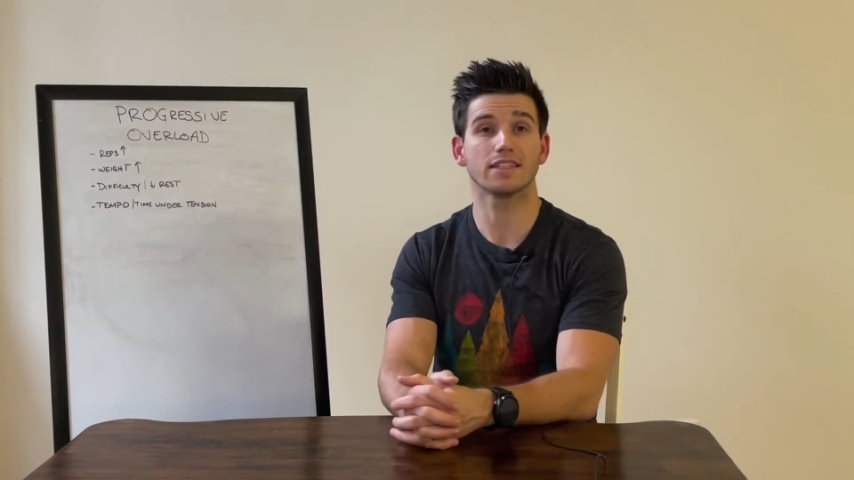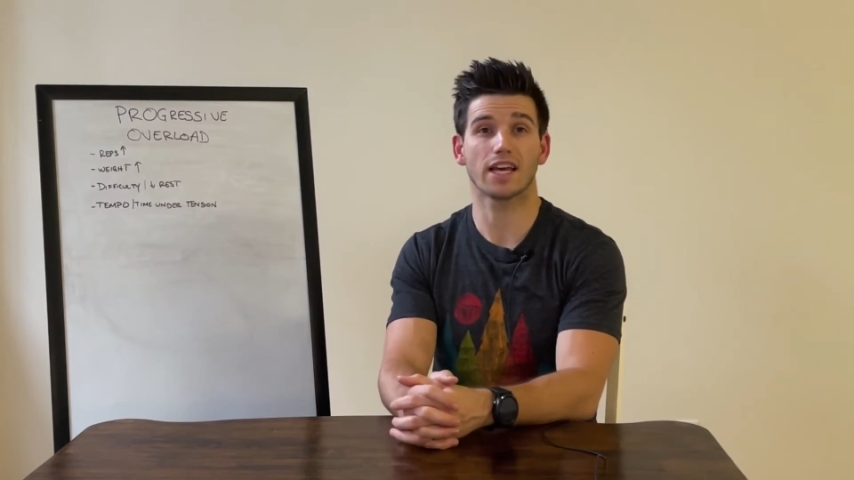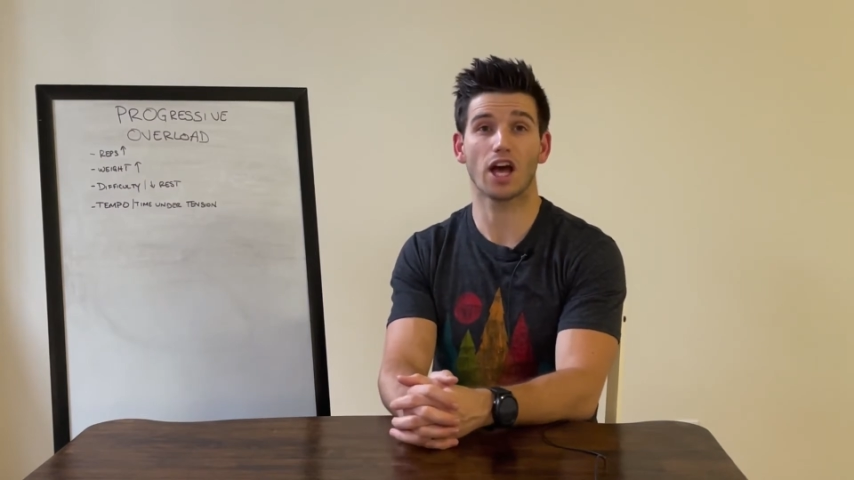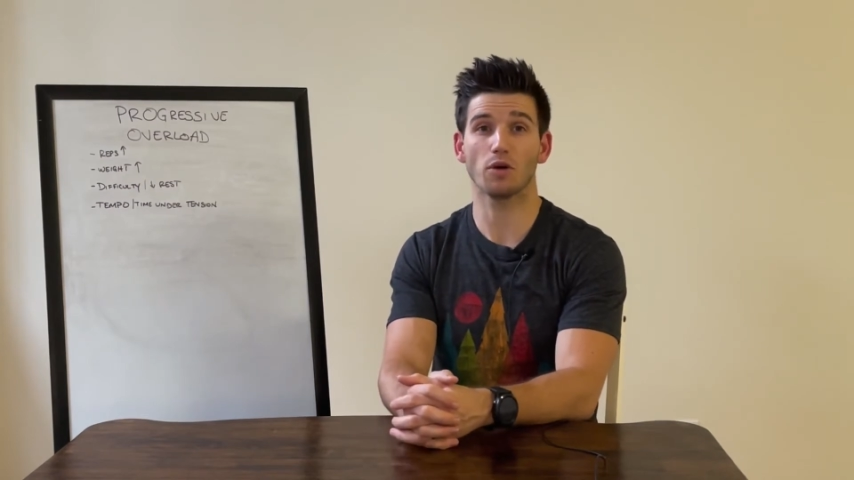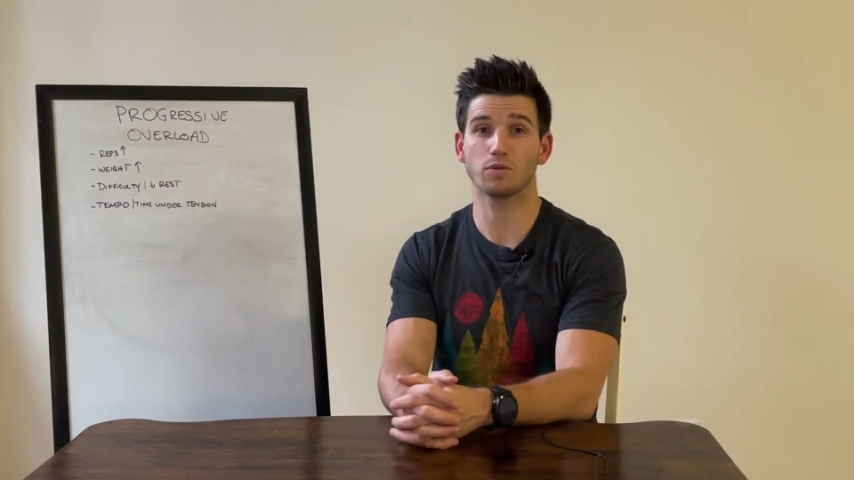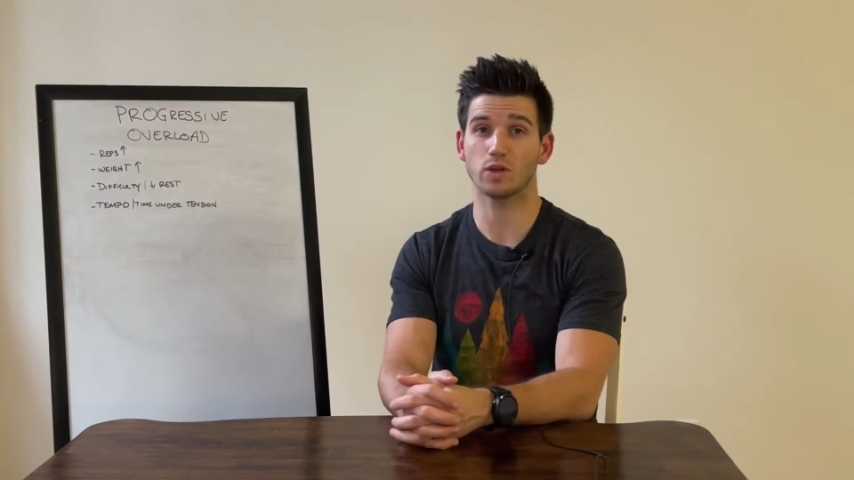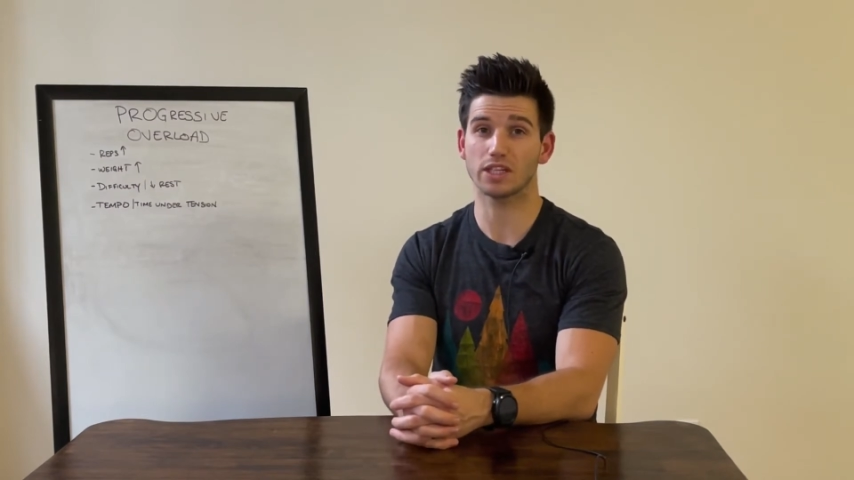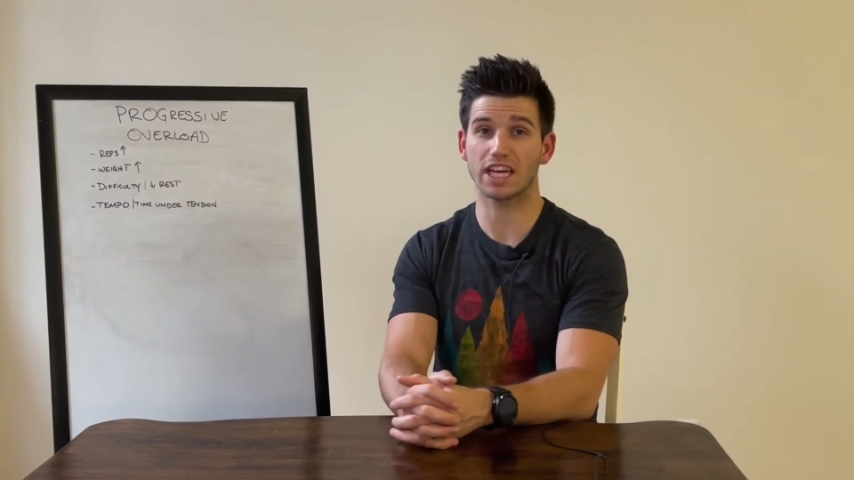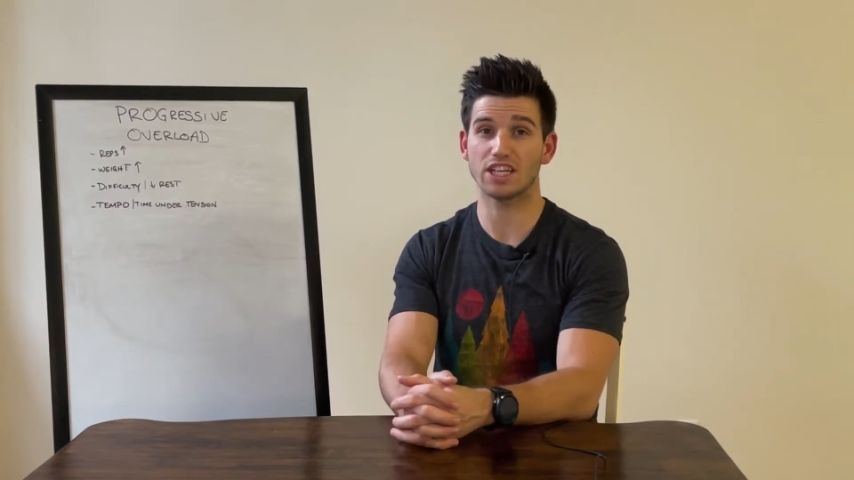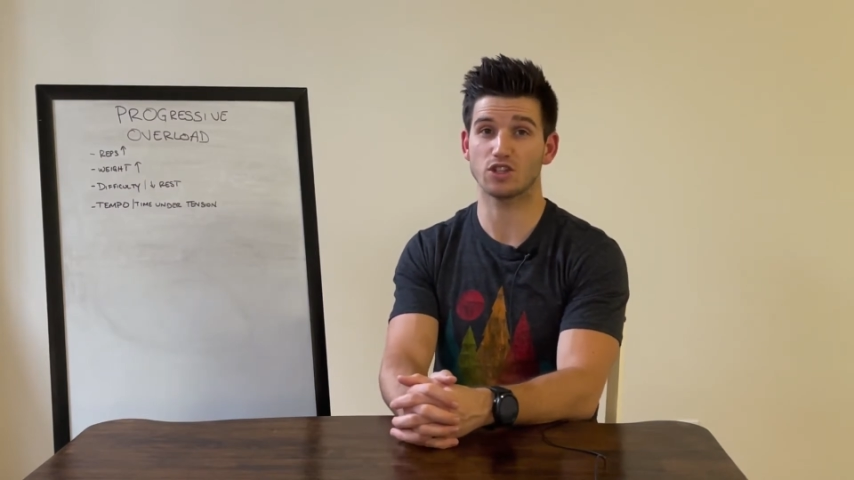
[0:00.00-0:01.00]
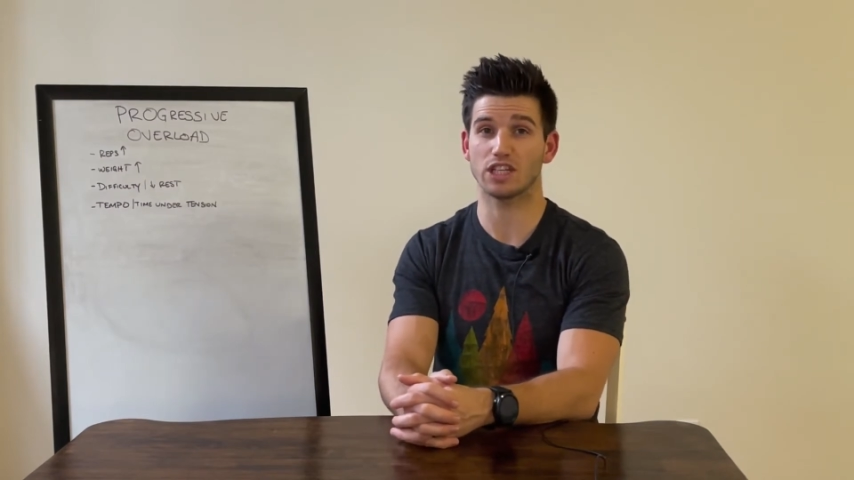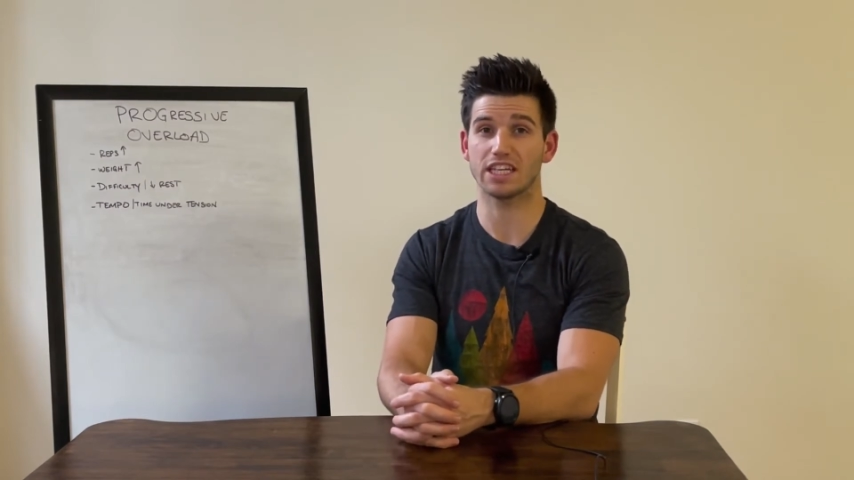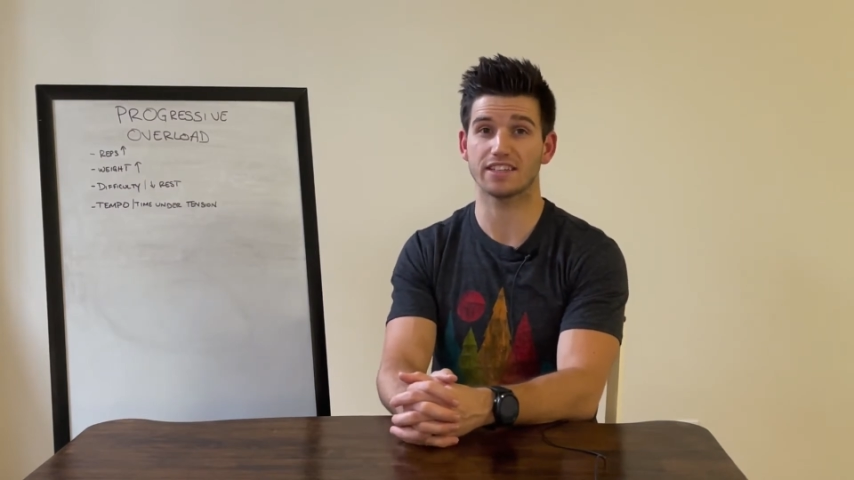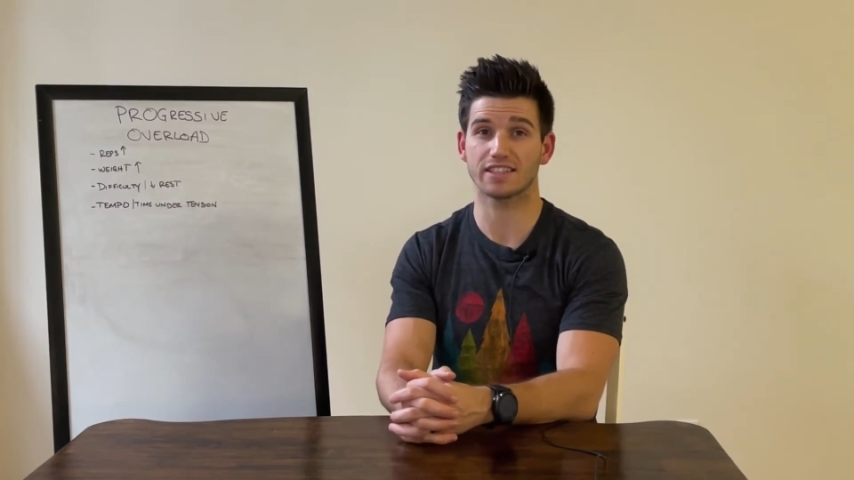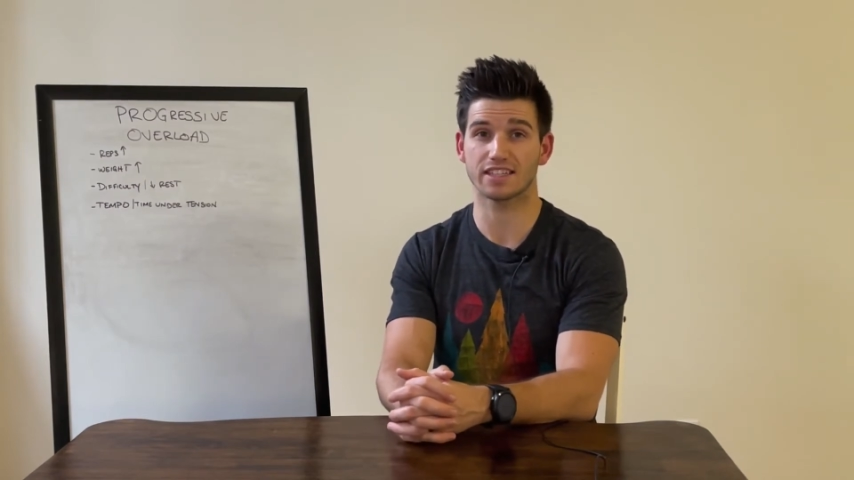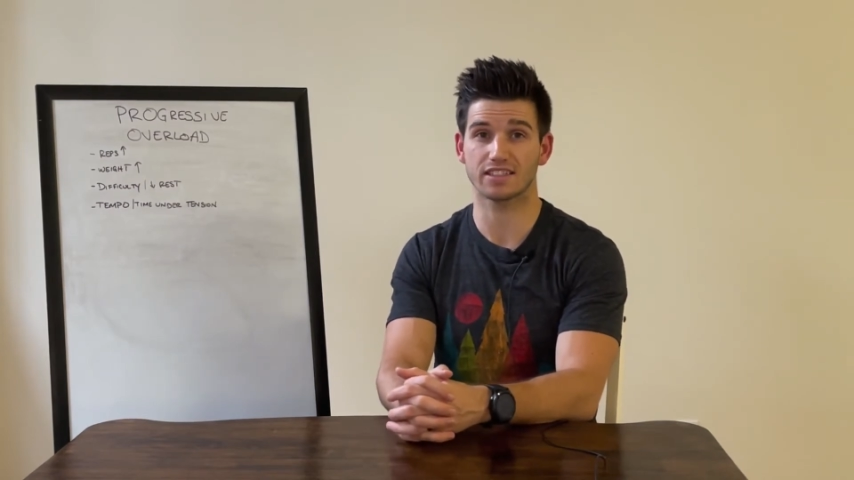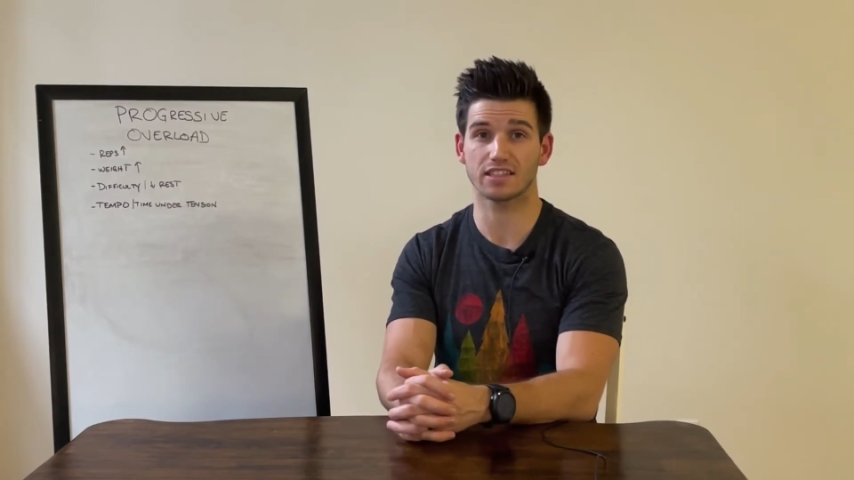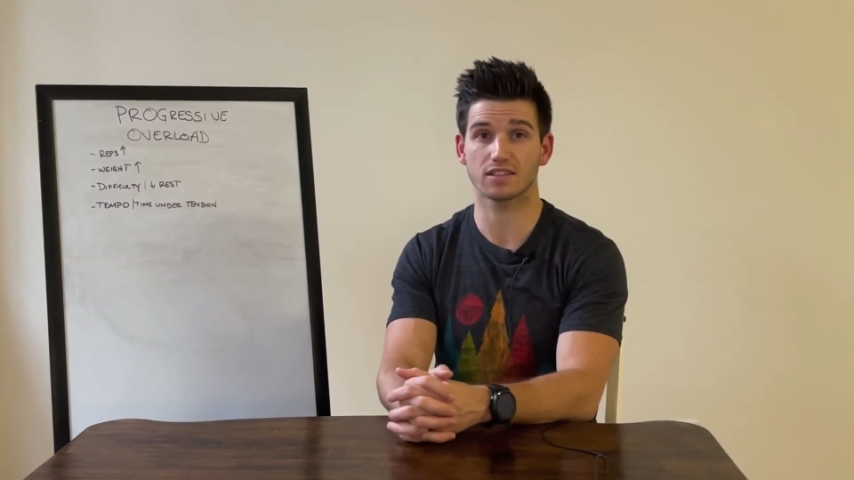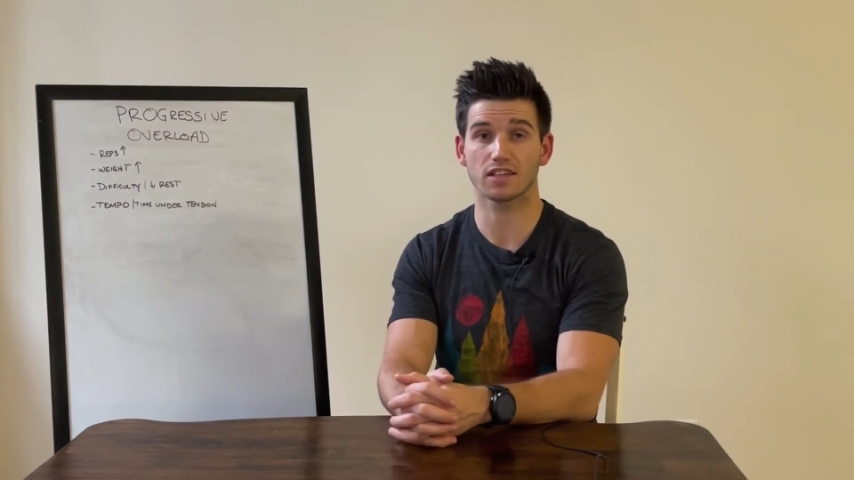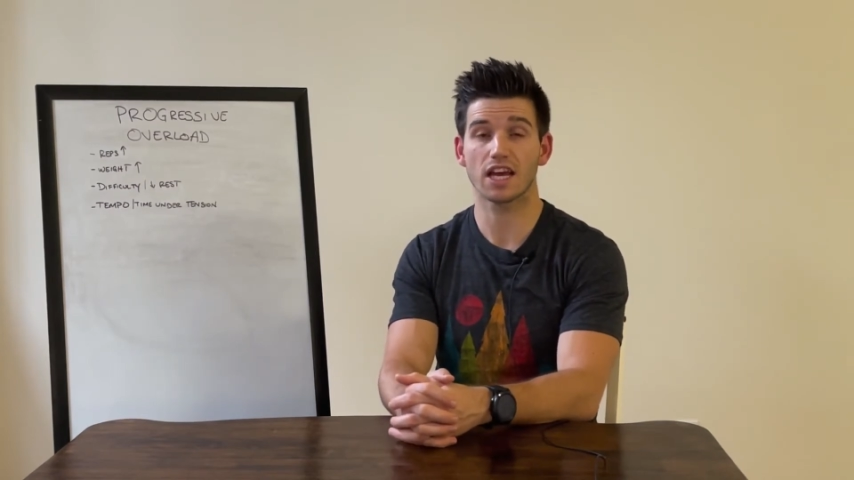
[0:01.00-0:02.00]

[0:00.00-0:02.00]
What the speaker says: to help you in case you need assistance.